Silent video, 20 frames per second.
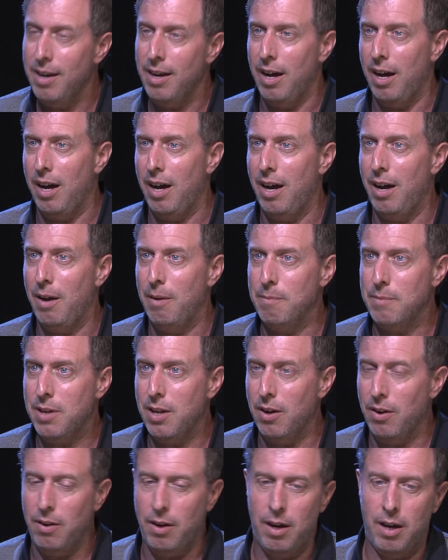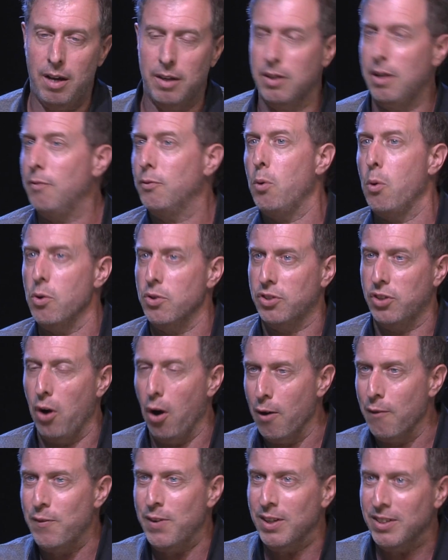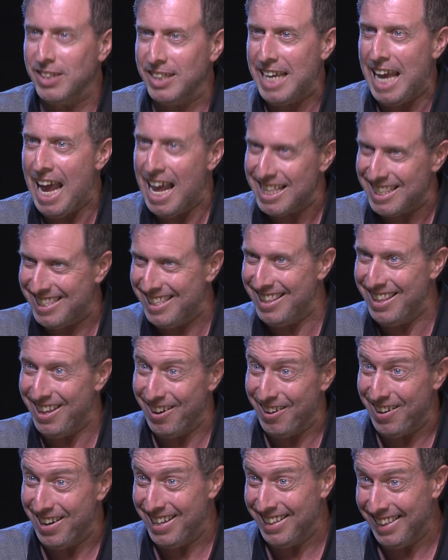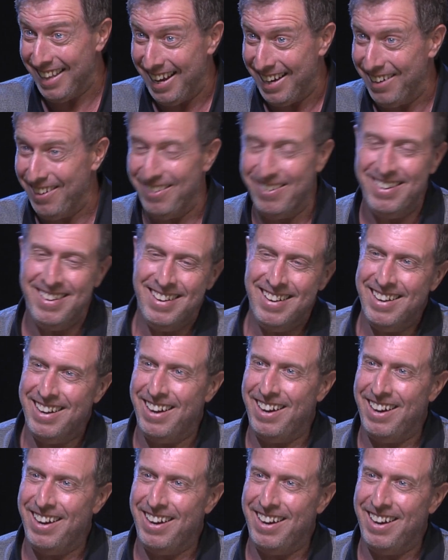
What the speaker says: Of course, Garfield the cat's in there in Lego. Yes.